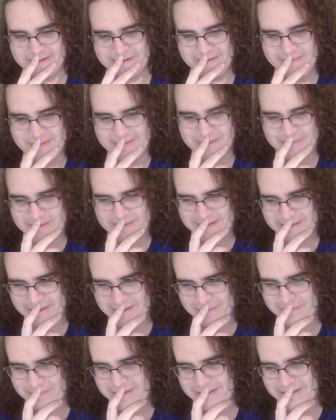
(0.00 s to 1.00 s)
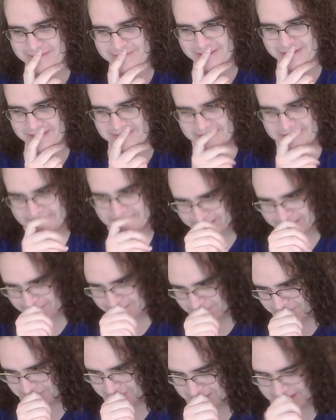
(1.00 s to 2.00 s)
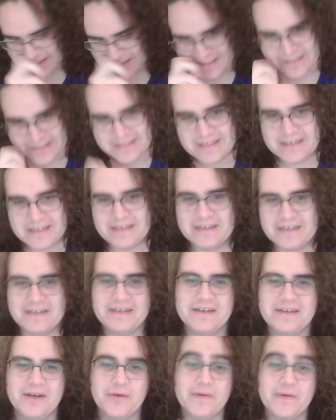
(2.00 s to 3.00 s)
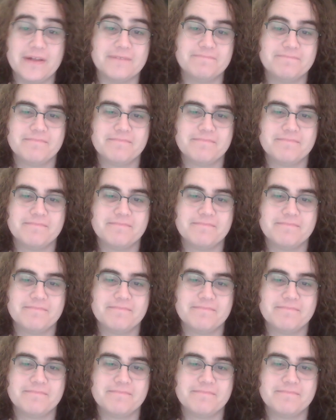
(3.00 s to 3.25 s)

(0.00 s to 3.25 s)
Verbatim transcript: nobody, nobody's perfect. Uh, oh well.